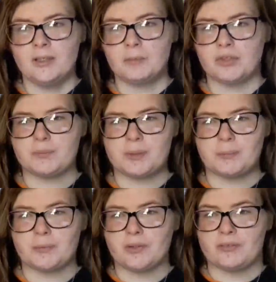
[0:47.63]
Most
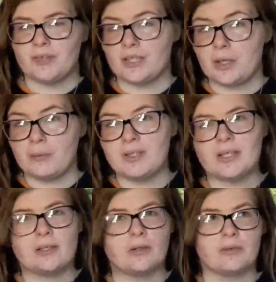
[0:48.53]
people, if they know it,
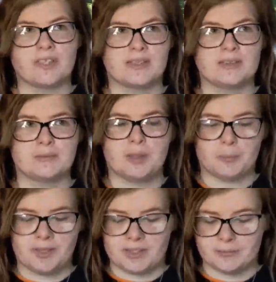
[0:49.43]
they know it's a
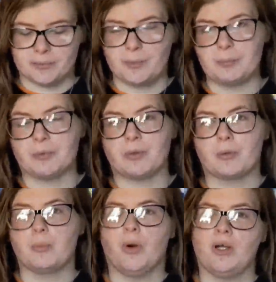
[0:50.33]
place where people go
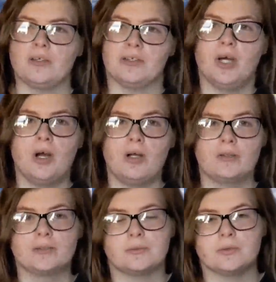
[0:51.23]
to walk their
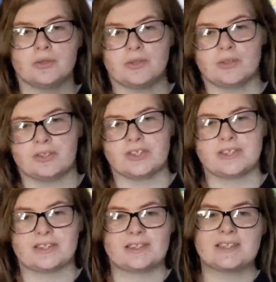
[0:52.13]
dogs or
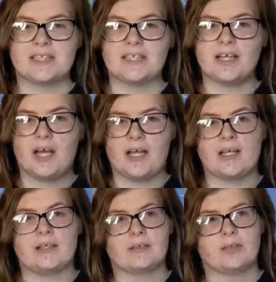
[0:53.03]
just to sit
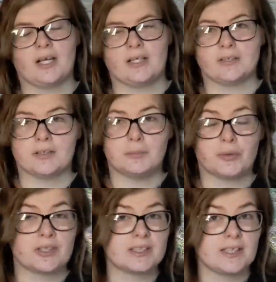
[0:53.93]
and look at the
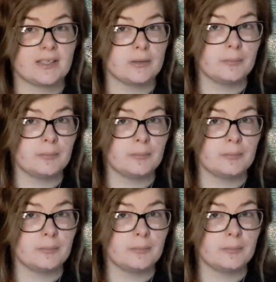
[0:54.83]
Boca Ciega